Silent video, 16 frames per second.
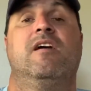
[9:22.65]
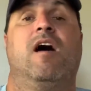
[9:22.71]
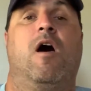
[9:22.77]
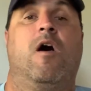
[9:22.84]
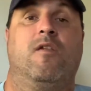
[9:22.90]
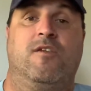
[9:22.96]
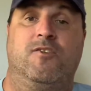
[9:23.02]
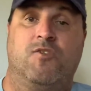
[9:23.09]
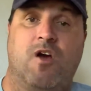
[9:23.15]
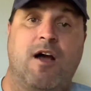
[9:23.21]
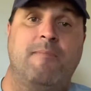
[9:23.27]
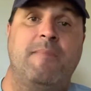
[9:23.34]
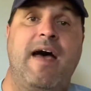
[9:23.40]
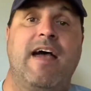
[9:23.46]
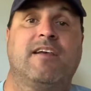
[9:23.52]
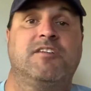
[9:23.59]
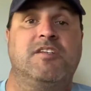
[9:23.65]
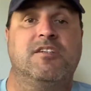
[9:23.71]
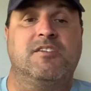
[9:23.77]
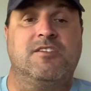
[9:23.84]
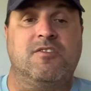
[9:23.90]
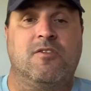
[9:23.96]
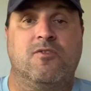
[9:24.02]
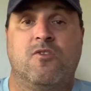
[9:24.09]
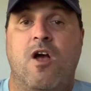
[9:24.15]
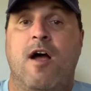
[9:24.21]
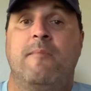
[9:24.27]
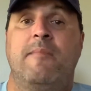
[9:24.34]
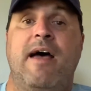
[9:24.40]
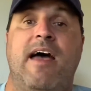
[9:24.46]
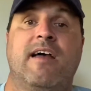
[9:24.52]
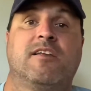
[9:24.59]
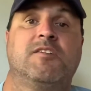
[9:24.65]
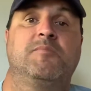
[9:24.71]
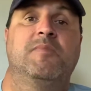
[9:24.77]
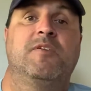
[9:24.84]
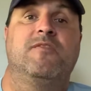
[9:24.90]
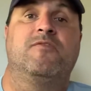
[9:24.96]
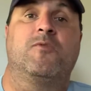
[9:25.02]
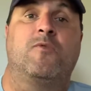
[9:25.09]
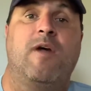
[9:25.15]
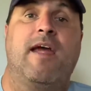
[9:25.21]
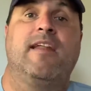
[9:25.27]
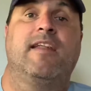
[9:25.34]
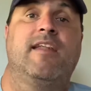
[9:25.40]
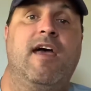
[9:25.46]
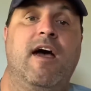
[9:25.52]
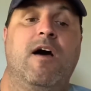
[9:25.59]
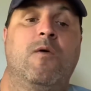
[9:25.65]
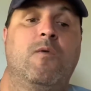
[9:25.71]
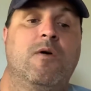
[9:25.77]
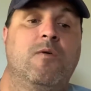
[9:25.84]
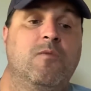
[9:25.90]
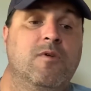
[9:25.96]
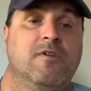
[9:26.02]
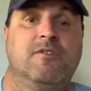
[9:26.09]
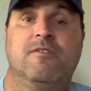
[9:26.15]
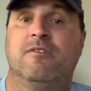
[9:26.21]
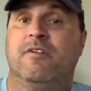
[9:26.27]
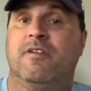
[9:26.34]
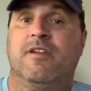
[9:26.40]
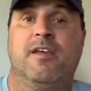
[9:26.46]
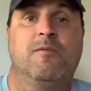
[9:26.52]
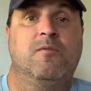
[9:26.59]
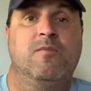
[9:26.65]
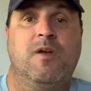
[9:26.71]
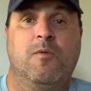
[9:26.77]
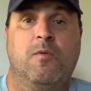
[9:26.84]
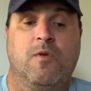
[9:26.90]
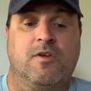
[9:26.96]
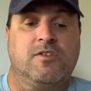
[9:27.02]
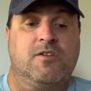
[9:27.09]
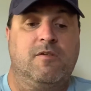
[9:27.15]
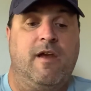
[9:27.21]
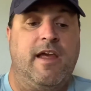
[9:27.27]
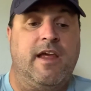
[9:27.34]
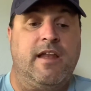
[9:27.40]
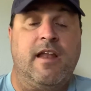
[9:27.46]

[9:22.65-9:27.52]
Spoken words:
Are there drawbacks? Yes, there are drawbacks. But for right now, what we're doing, it works great.